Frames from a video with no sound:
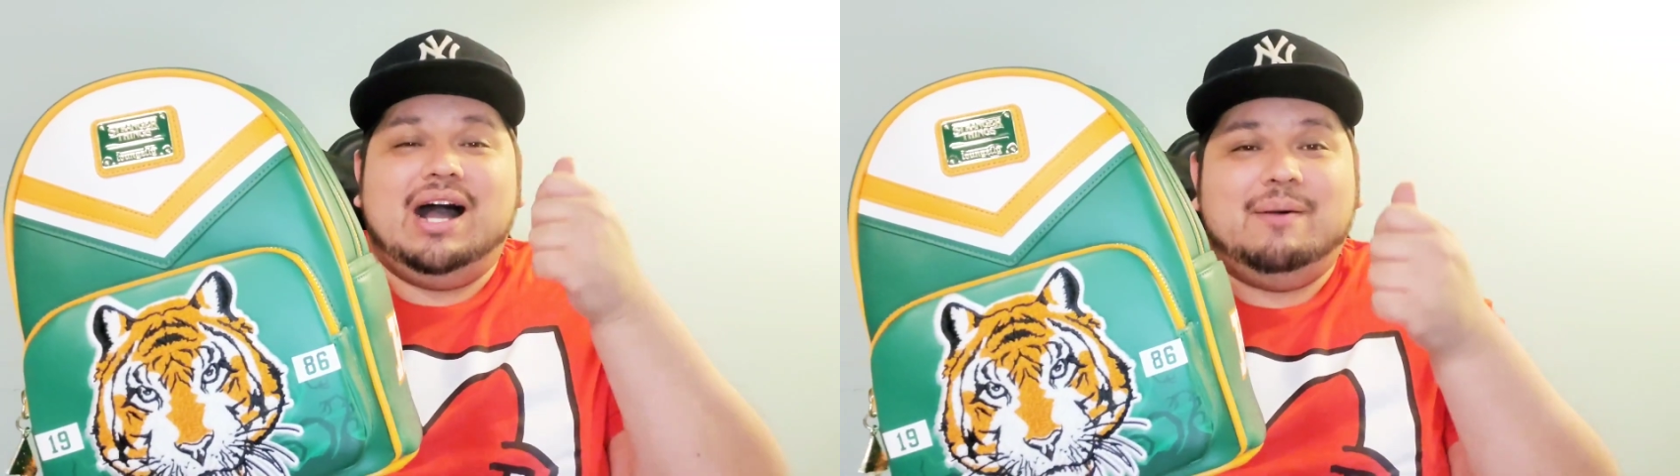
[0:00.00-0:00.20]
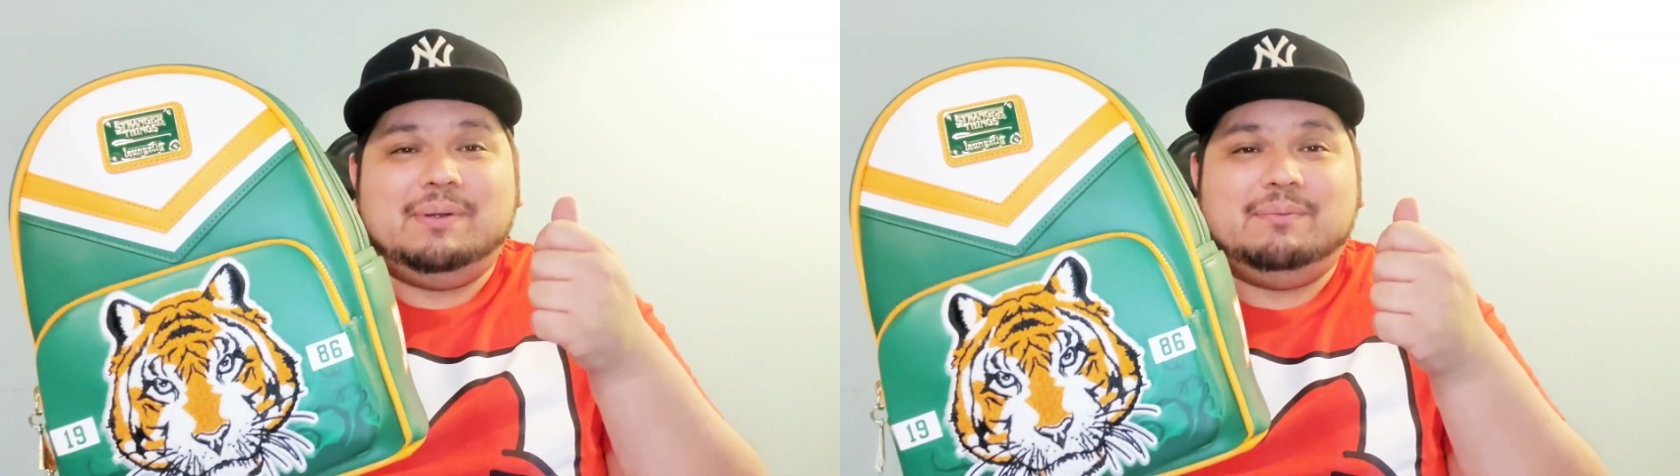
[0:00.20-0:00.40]

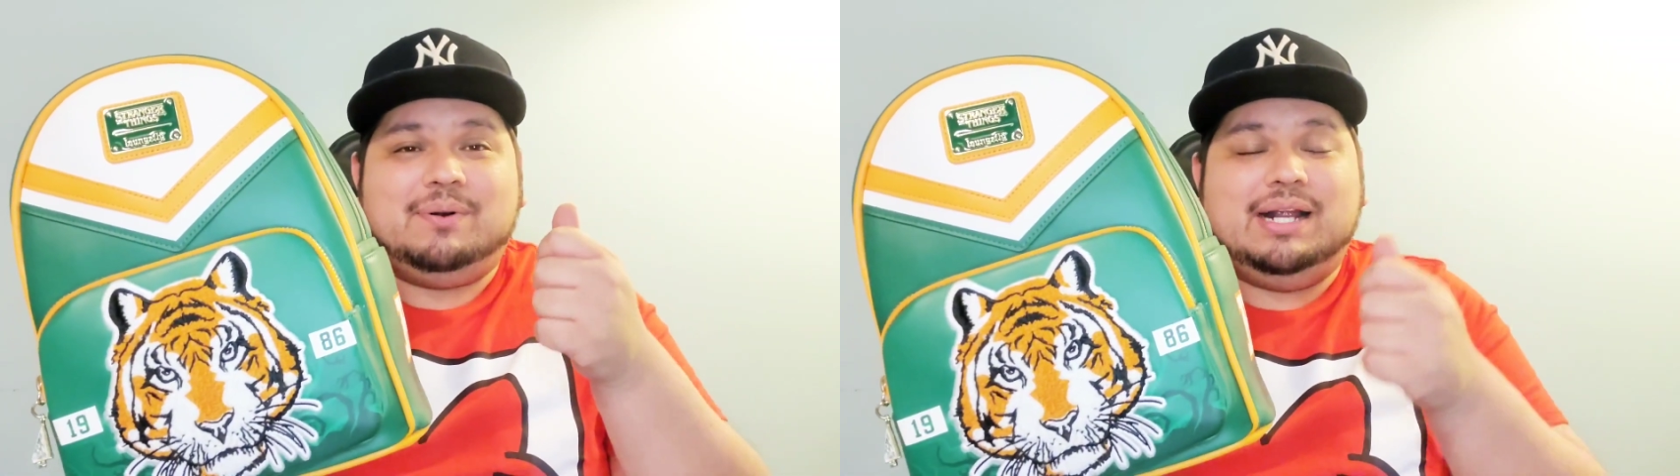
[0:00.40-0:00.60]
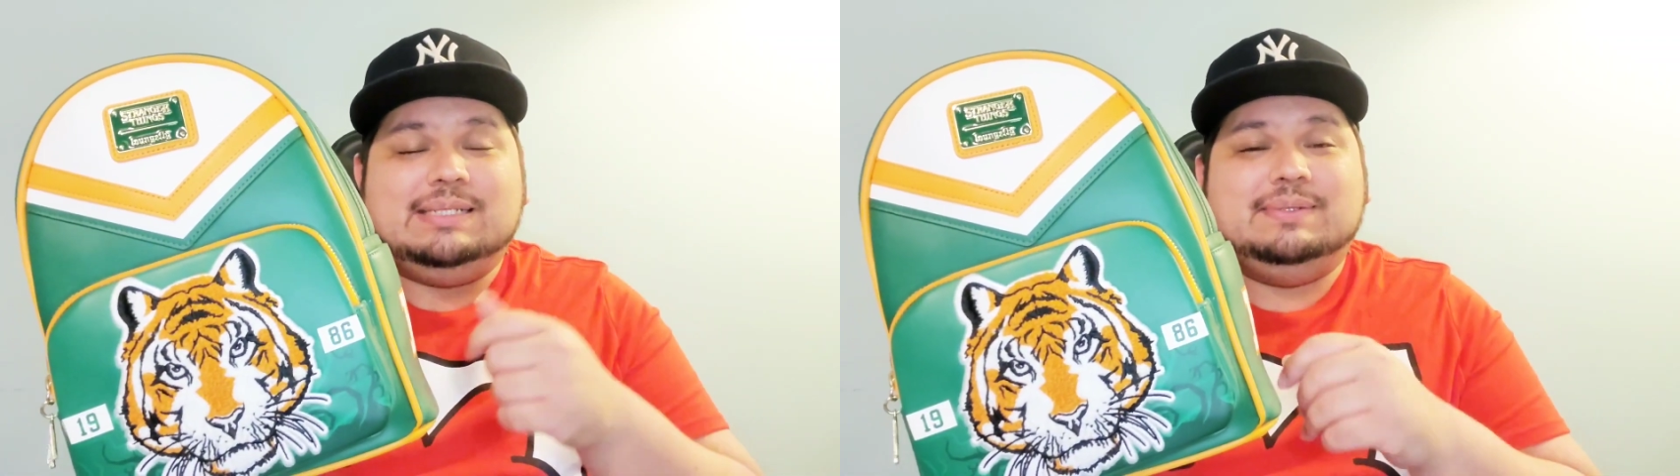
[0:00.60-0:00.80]
up in
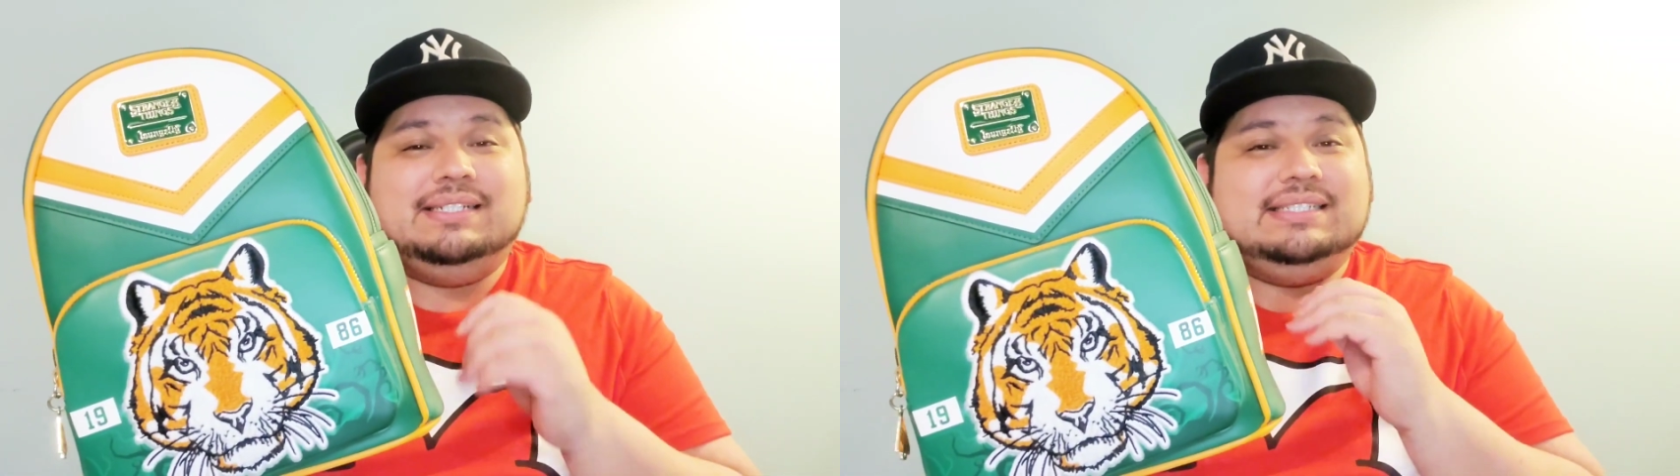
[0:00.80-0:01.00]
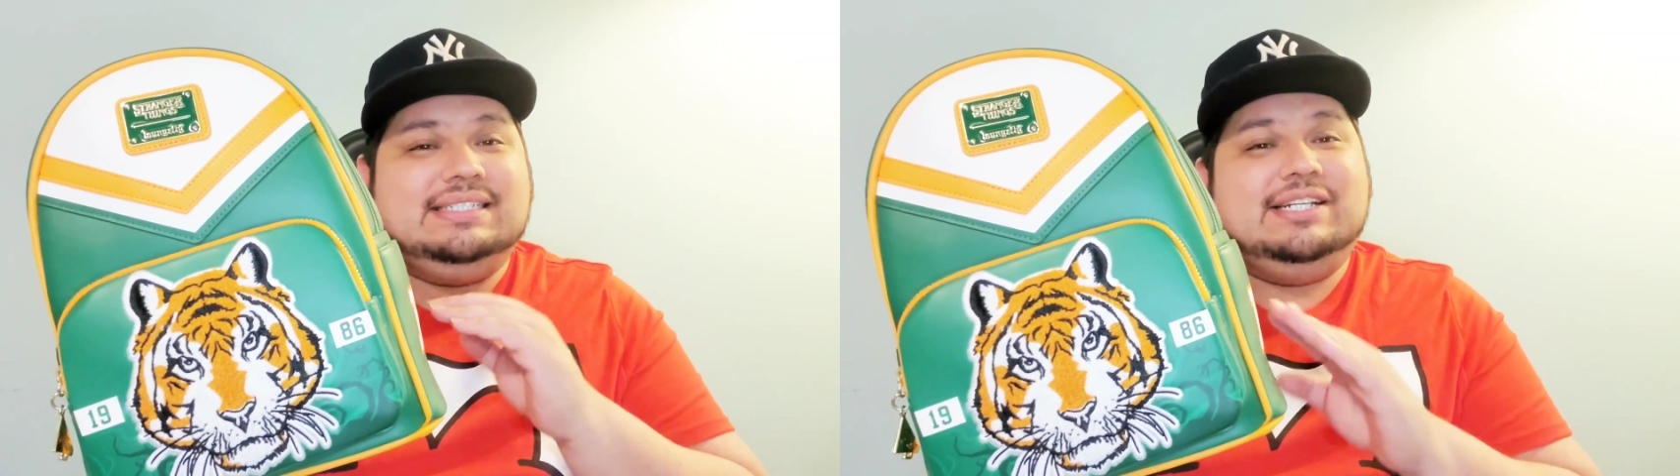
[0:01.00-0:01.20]
price
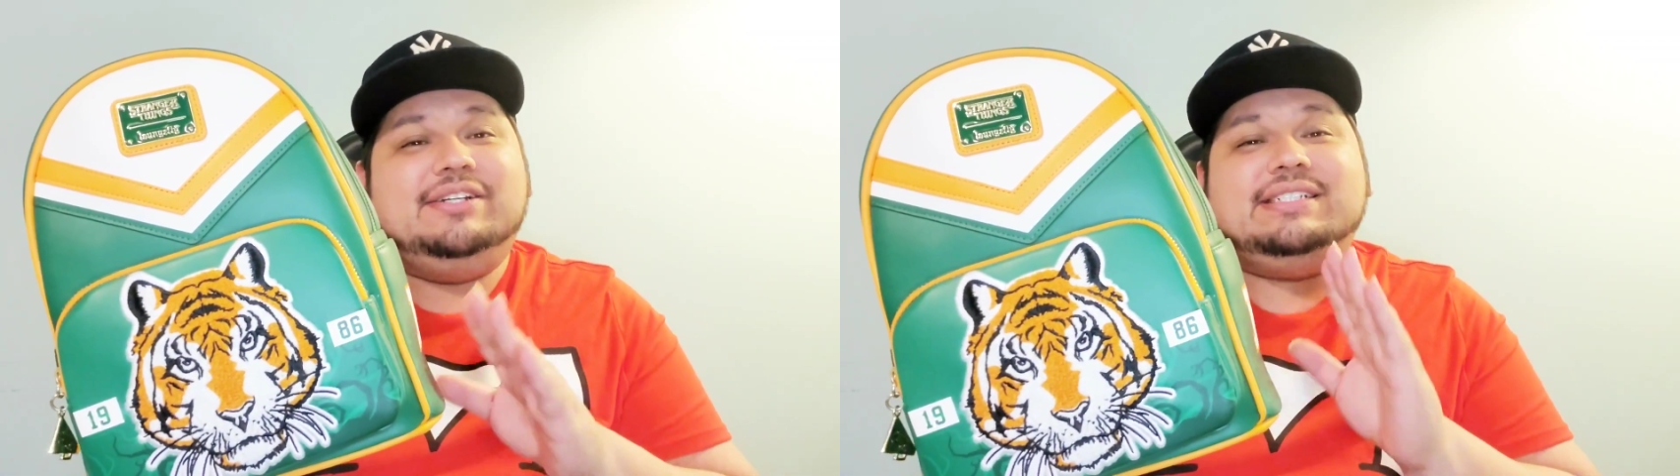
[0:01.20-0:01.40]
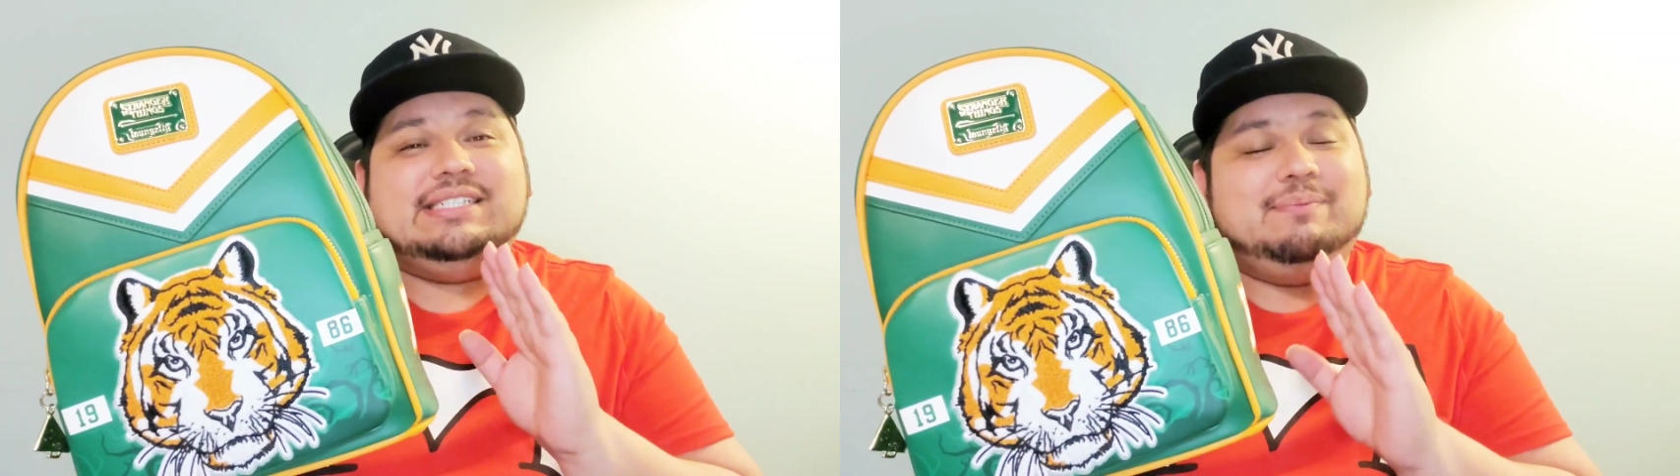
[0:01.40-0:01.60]
because the
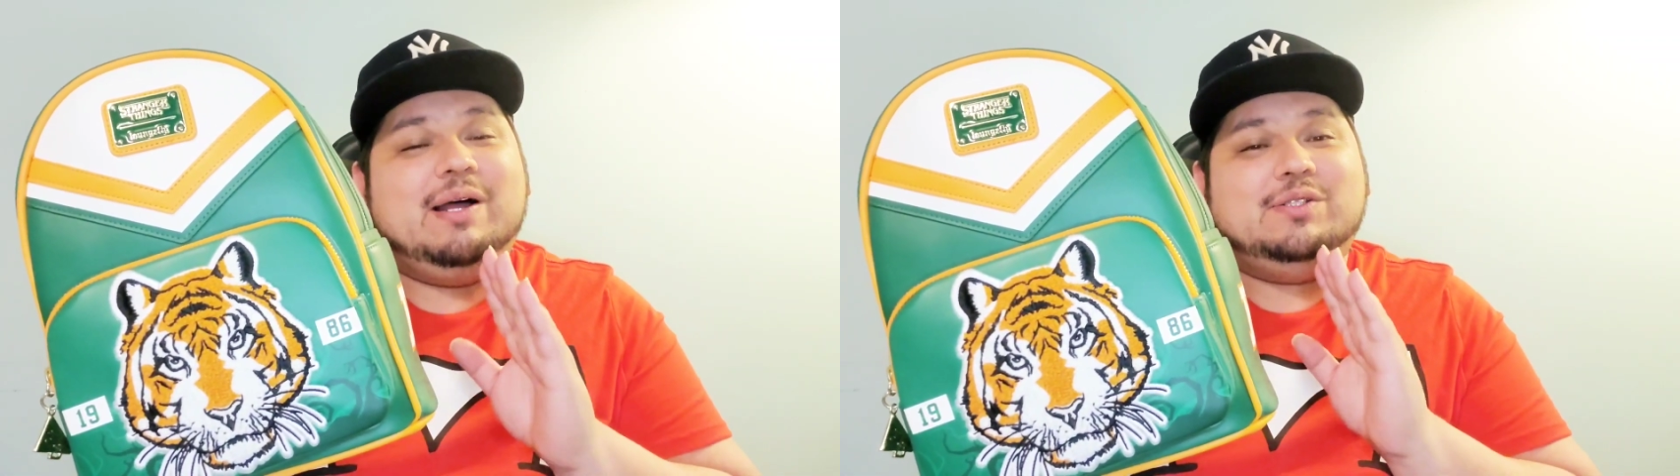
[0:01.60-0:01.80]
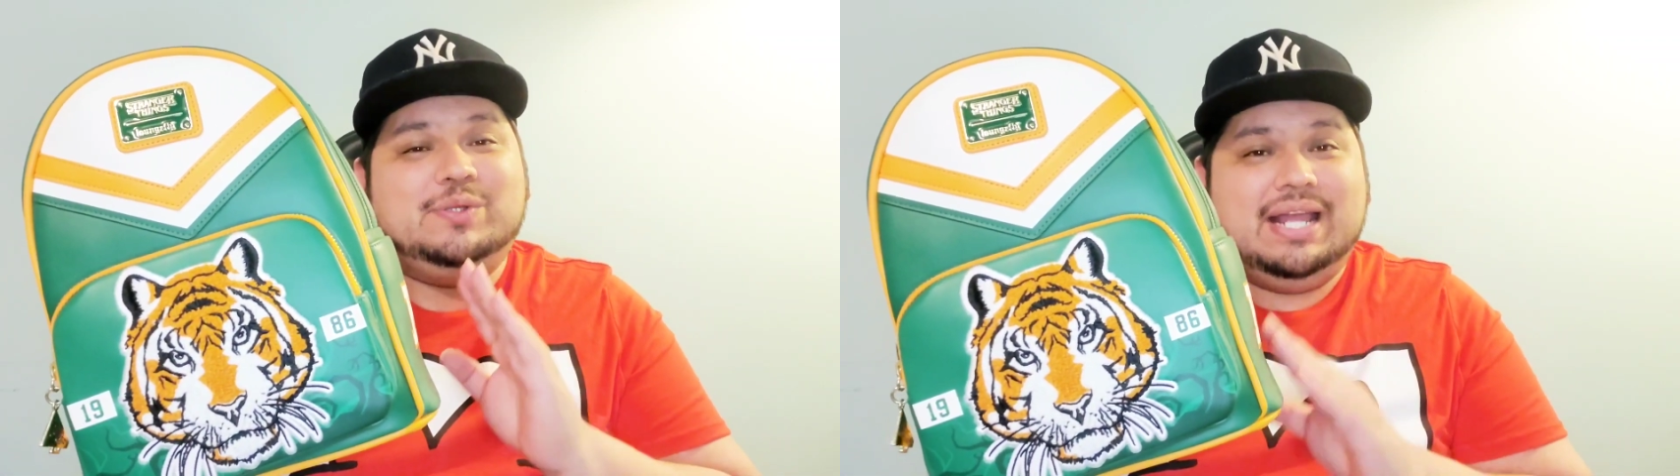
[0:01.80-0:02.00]
series is
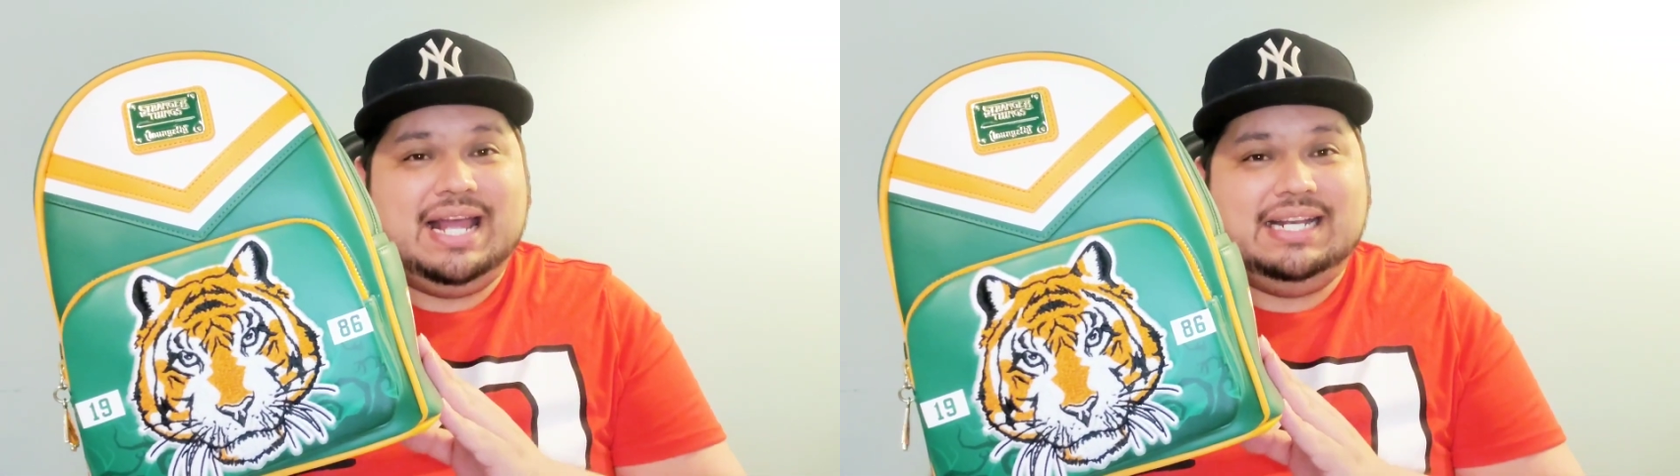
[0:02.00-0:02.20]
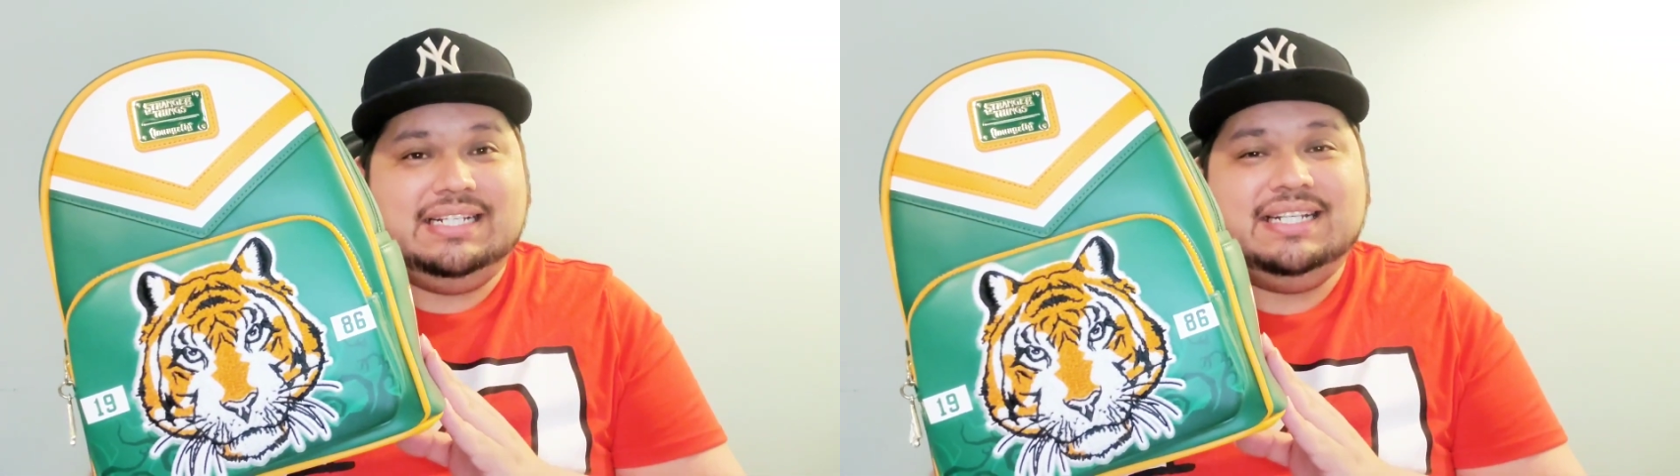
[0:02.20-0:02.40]
about to
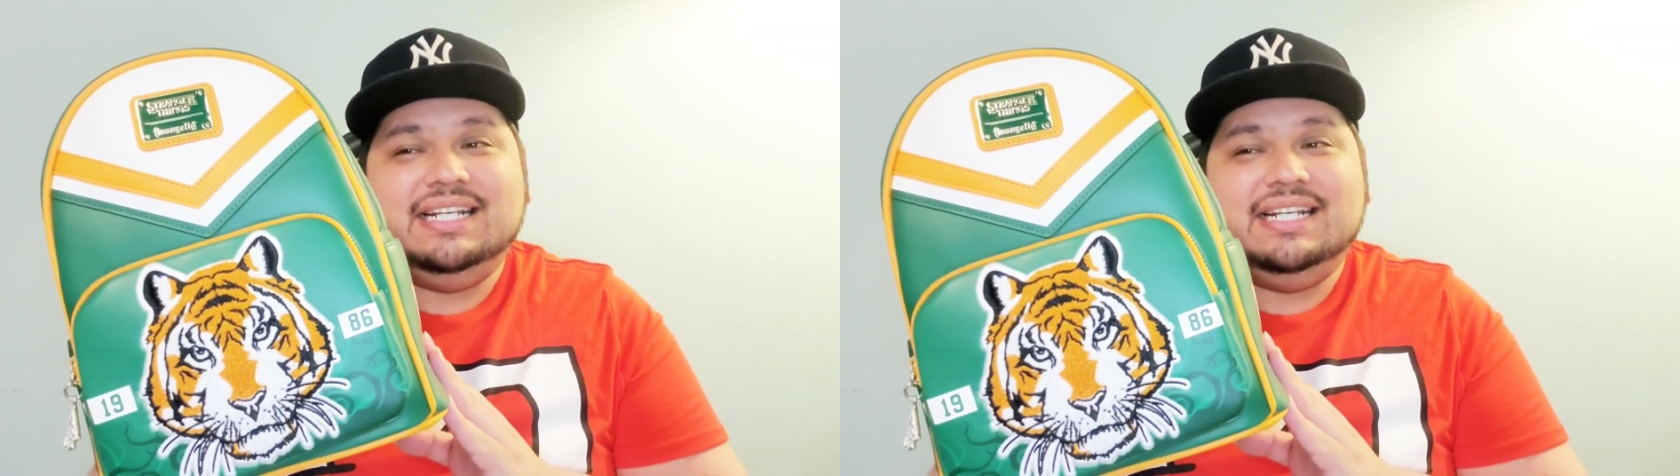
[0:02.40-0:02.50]
end.